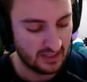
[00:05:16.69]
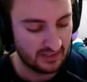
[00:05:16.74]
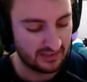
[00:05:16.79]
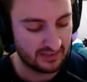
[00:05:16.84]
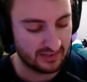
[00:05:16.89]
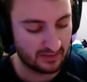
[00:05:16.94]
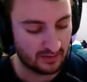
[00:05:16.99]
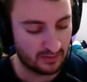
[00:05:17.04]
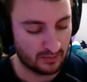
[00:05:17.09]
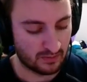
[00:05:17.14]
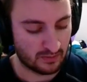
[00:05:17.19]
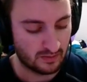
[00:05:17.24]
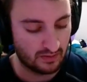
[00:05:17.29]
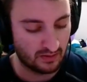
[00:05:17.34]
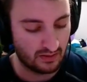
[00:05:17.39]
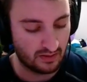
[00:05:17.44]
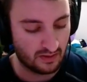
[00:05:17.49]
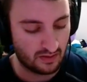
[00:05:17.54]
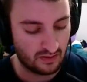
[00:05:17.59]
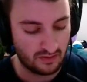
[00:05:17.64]
So
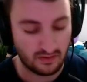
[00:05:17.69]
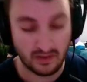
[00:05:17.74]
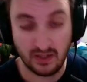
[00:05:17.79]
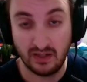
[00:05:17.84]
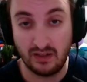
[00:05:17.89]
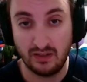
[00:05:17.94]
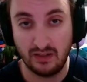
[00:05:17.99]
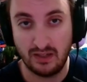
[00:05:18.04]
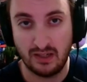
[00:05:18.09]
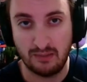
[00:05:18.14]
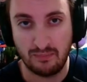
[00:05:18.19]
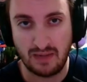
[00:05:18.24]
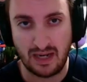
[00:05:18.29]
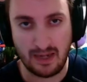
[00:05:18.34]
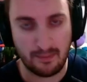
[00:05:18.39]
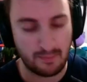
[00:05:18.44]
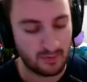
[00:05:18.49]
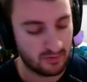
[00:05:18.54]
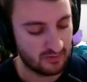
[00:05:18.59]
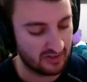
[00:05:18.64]
all in all, I'm
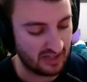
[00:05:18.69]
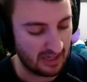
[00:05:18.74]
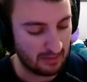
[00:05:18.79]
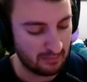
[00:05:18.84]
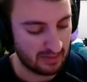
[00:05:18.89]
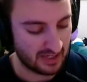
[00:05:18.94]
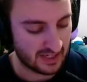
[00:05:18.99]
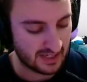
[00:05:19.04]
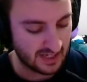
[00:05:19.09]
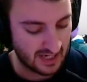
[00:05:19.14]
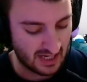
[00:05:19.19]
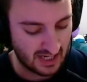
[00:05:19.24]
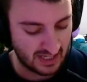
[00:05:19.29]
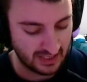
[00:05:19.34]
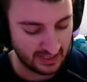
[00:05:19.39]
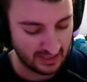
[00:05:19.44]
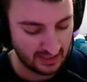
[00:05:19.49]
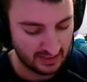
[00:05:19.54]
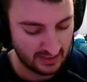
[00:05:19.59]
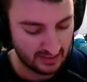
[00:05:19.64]
happy with that being a
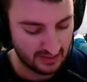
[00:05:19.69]
9,